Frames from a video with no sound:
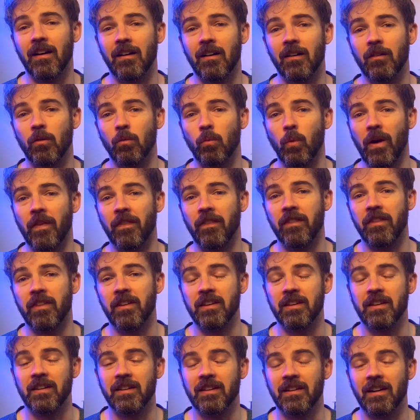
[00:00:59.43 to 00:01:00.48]
when
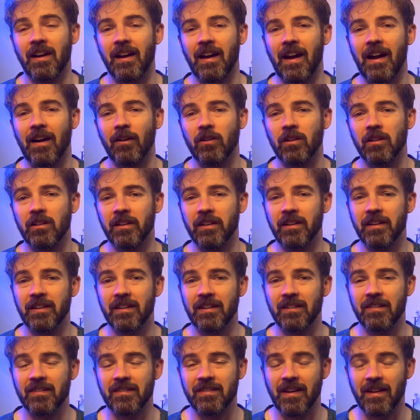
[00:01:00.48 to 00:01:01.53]
the alkalinity
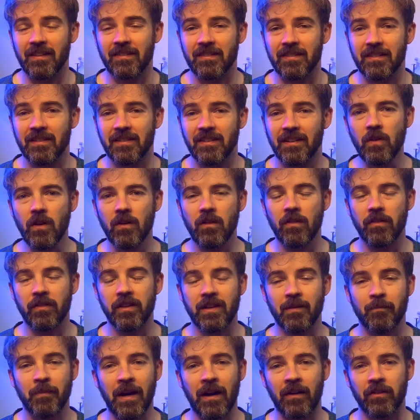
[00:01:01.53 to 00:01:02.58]
is tested, the
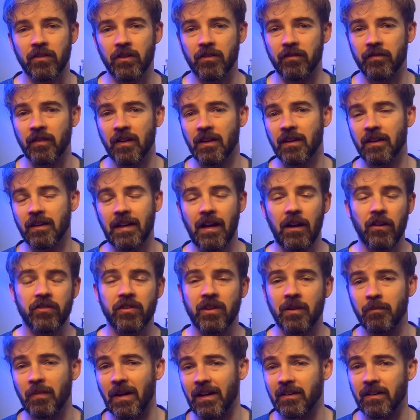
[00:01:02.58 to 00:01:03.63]
amount of
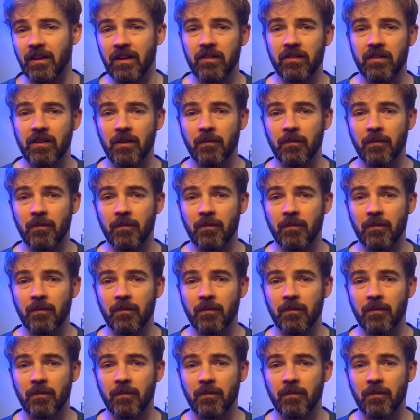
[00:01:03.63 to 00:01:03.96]
calcium, magnesium